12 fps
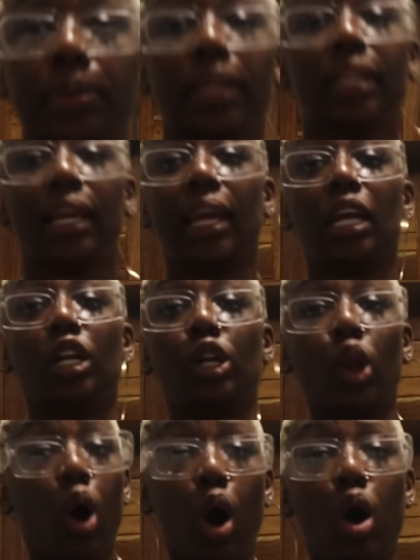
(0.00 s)
been a
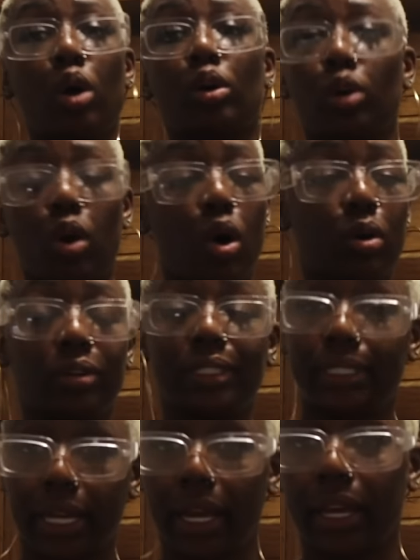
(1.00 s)
long
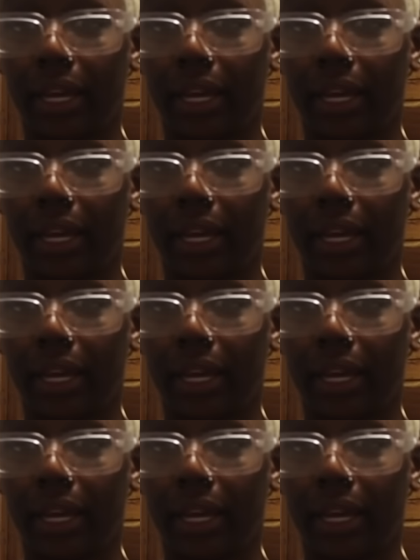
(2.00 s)
day,